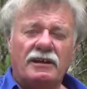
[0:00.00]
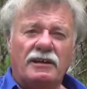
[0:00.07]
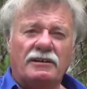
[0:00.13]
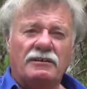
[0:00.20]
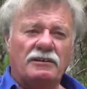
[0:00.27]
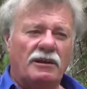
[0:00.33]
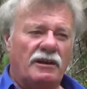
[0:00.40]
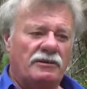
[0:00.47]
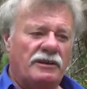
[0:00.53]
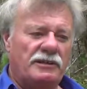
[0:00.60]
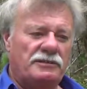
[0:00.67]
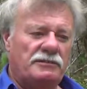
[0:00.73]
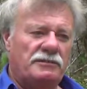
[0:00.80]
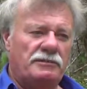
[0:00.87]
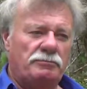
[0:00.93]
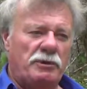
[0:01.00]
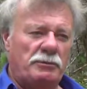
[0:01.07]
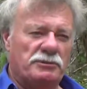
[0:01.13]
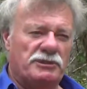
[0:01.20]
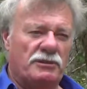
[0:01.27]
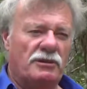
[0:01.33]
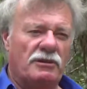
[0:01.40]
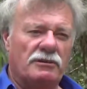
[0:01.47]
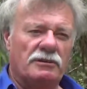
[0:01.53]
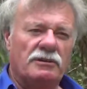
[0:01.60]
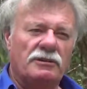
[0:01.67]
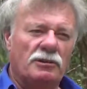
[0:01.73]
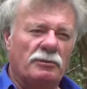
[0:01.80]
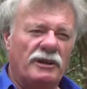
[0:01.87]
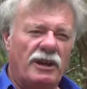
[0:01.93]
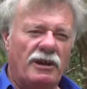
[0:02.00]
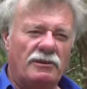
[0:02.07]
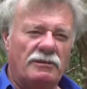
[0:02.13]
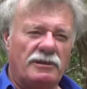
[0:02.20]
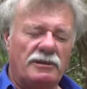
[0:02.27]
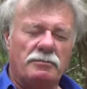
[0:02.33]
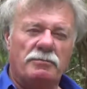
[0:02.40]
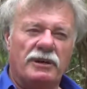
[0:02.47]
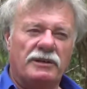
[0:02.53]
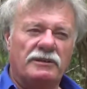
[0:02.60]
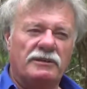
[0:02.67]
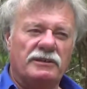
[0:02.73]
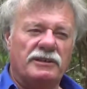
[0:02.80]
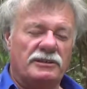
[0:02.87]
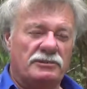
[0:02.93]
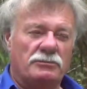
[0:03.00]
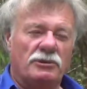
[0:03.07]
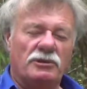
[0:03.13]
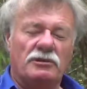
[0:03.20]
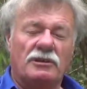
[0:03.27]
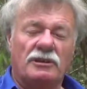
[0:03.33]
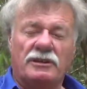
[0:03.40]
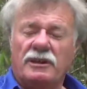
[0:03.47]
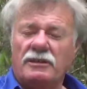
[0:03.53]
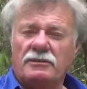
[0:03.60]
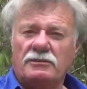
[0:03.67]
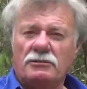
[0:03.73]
And, you know, people said, oh, you'll be lonely, but it doesn't work like that.